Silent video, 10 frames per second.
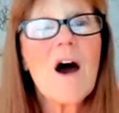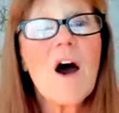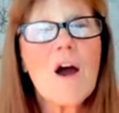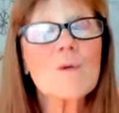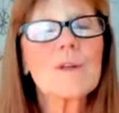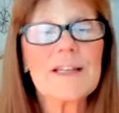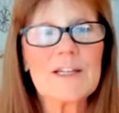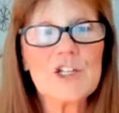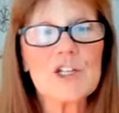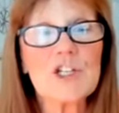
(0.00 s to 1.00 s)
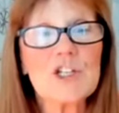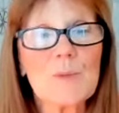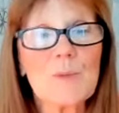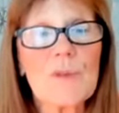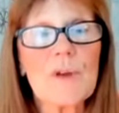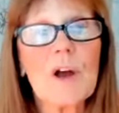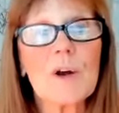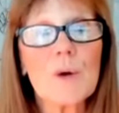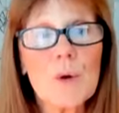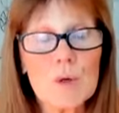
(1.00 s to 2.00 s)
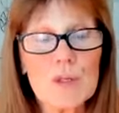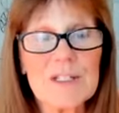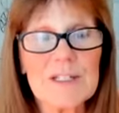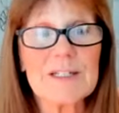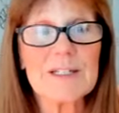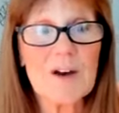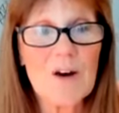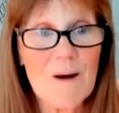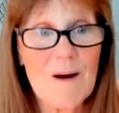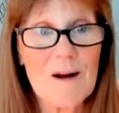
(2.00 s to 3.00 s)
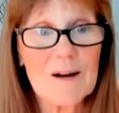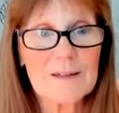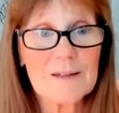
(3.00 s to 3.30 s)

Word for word: our relationship with our horses are.